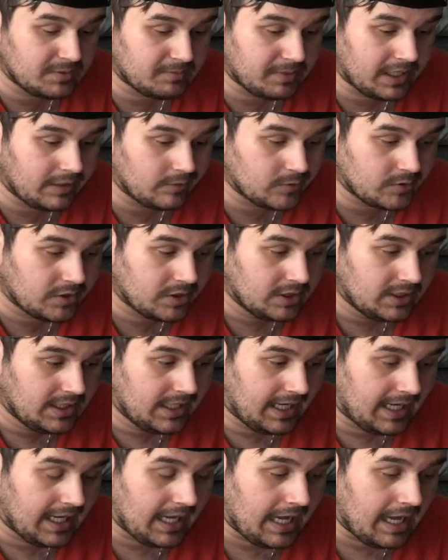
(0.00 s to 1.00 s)
bound,
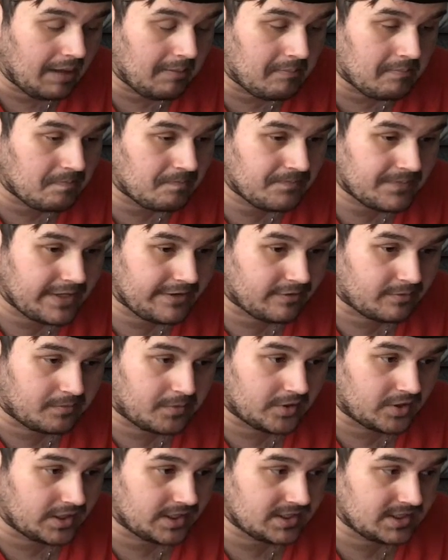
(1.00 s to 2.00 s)
if I'm
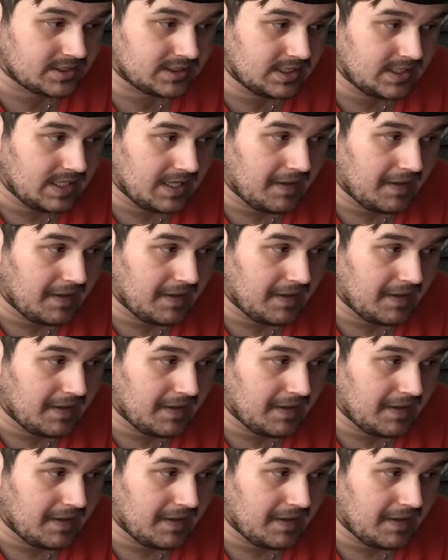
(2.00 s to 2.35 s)
honest.